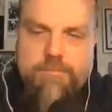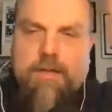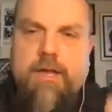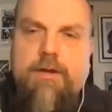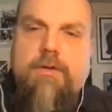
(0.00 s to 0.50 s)

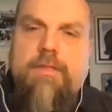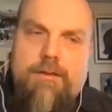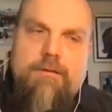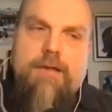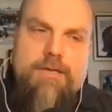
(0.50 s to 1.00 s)
I know that
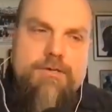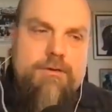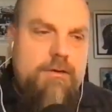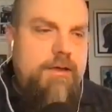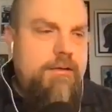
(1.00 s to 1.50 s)
you guys
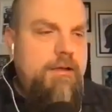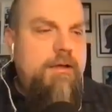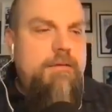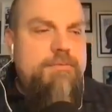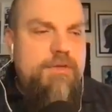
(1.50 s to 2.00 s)
are
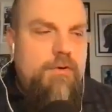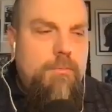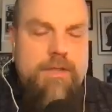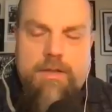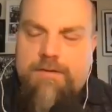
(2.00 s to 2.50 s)
pseudo
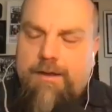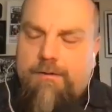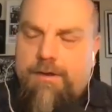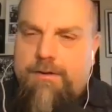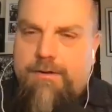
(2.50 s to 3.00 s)

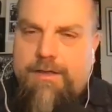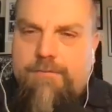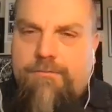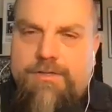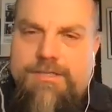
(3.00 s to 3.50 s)
military and all
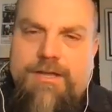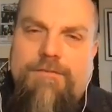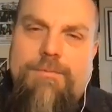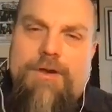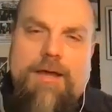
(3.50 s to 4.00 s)
that fun
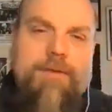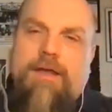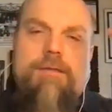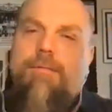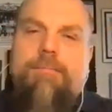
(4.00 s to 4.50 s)
stuff, but I'm
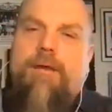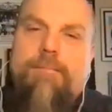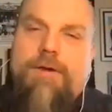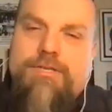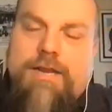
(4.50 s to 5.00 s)

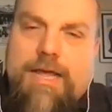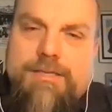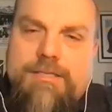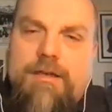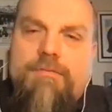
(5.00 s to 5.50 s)
not much of
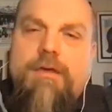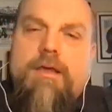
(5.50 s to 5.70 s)
that stuff.